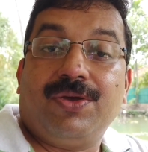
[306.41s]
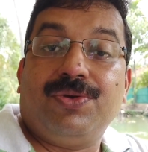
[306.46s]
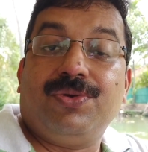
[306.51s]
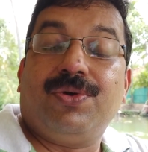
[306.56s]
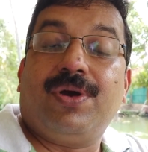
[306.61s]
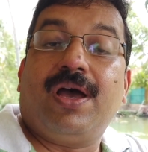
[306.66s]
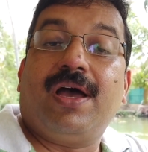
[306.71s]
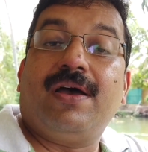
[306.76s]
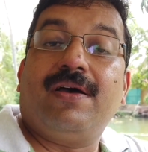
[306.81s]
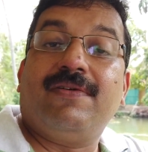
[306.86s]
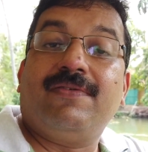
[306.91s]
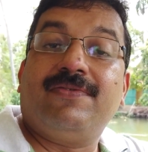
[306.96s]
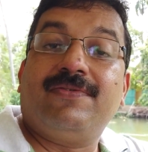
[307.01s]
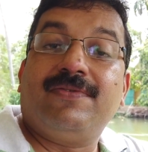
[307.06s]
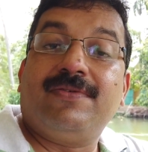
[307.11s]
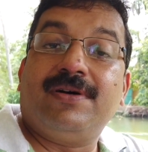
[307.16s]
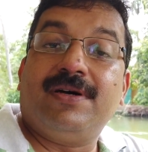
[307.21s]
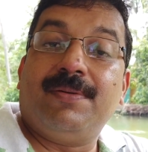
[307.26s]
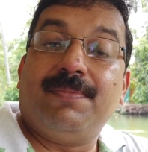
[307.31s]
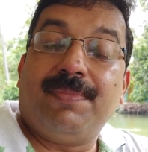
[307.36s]
You have
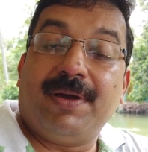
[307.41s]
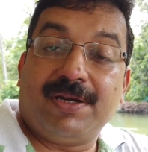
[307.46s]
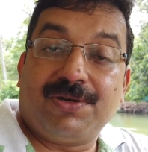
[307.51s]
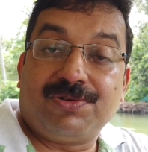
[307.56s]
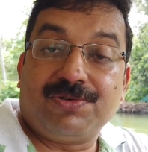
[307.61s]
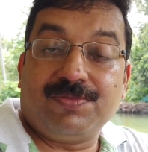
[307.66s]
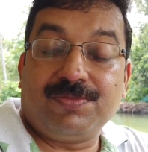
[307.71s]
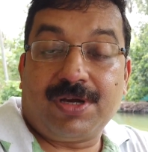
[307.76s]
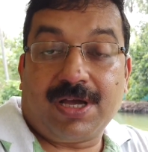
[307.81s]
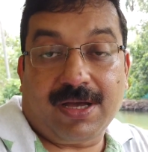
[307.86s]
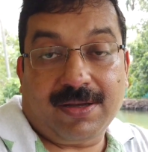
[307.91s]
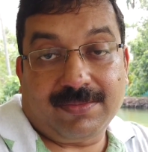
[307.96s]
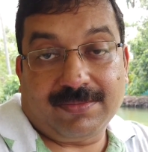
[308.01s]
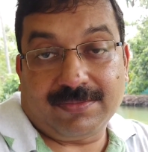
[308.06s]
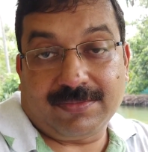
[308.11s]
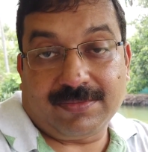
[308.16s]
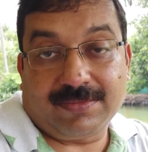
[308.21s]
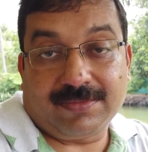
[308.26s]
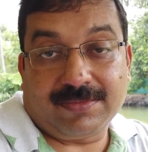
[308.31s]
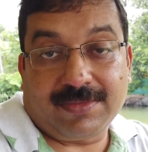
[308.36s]
a bedroom cum
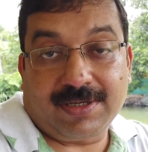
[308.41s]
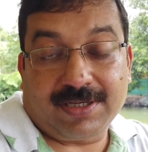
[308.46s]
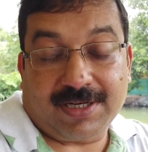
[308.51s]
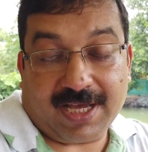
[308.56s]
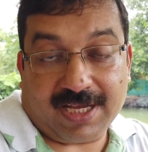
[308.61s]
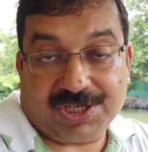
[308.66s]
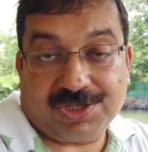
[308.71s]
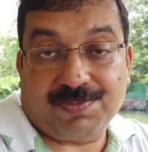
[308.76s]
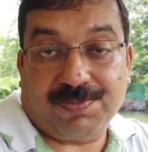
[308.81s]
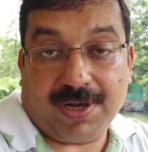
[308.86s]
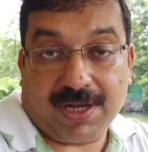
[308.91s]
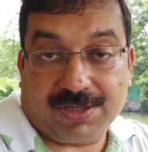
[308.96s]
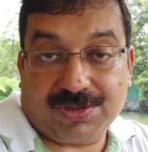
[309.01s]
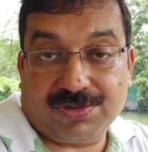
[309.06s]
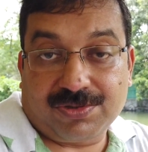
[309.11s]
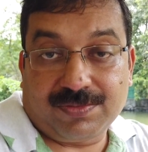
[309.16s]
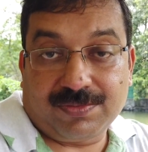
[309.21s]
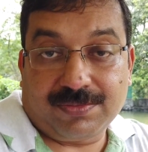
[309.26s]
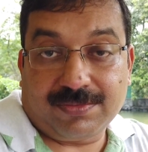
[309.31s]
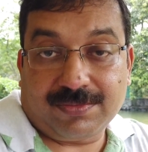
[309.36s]
attached
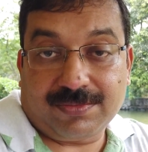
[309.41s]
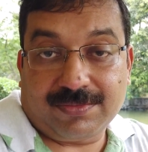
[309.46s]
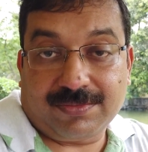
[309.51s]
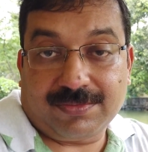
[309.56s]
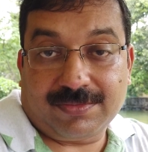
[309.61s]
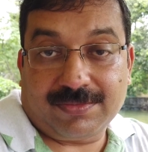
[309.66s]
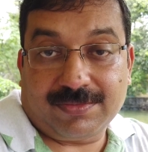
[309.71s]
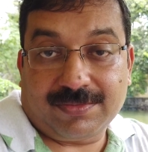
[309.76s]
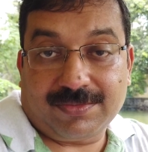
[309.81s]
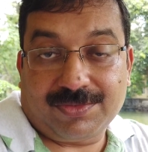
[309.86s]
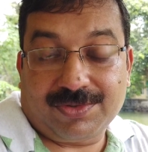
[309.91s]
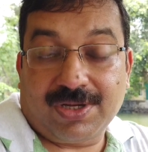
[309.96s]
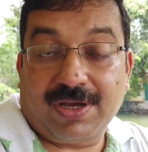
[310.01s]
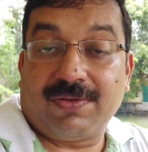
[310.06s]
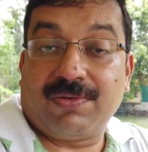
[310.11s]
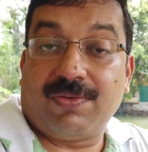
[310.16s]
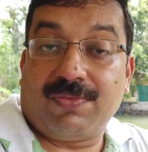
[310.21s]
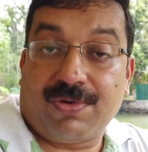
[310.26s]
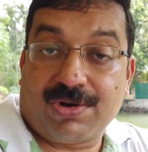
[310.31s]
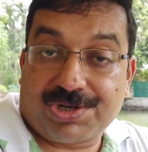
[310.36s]
bathroom. You
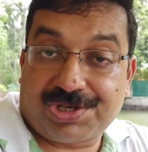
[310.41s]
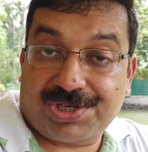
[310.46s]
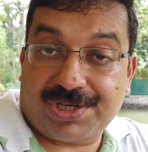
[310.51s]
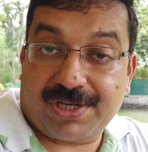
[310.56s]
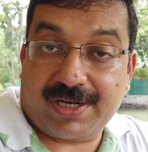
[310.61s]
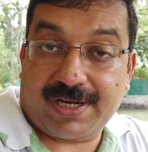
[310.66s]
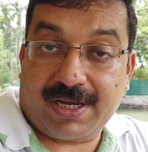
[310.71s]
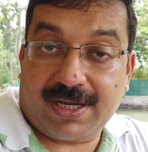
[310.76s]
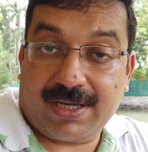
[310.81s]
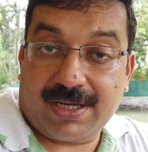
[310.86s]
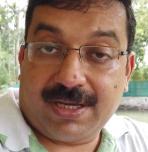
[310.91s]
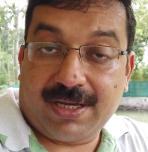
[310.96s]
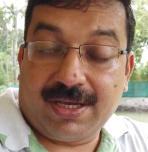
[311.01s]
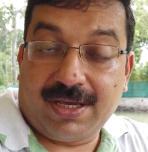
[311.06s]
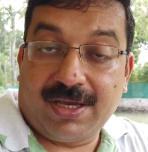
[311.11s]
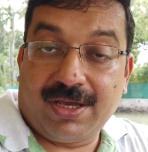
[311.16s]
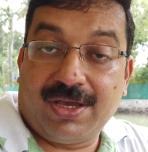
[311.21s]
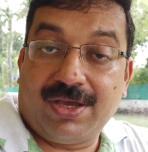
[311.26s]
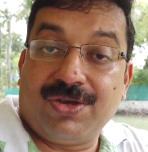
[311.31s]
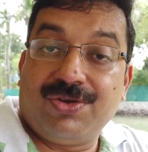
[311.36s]
have a wash area.
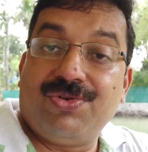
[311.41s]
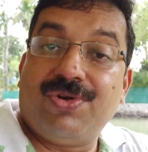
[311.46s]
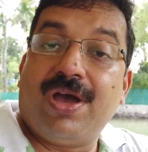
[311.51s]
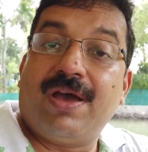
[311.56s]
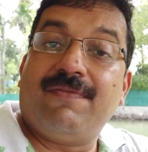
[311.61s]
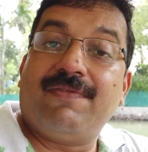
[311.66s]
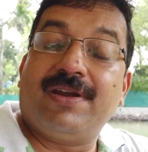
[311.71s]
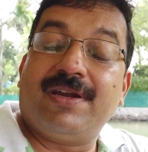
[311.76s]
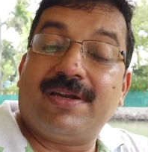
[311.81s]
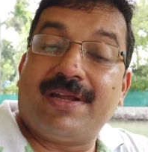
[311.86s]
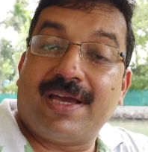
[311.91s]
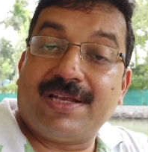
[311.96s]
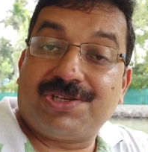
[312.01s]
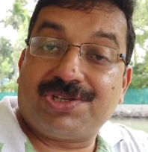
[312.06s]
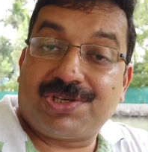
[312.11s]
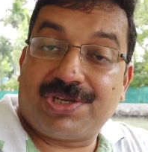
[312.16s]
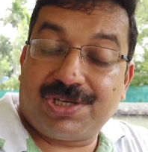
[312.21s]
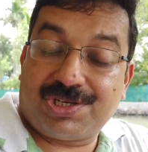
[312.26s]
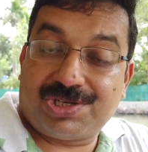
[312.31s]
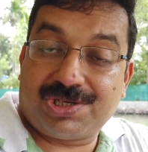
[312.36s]
You have an
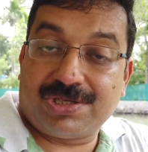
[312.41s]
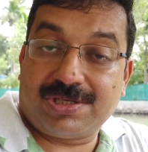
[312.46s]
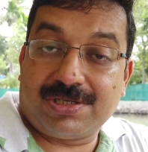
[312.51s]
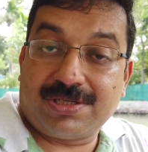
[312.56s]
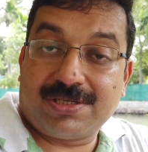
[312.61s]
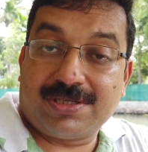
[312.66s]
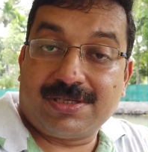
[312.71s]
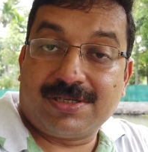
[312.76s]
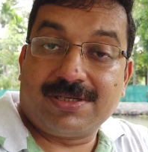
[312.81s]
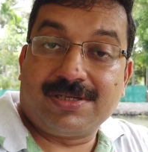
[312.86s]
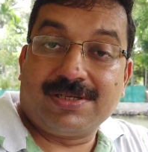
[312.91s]
attached kitchen.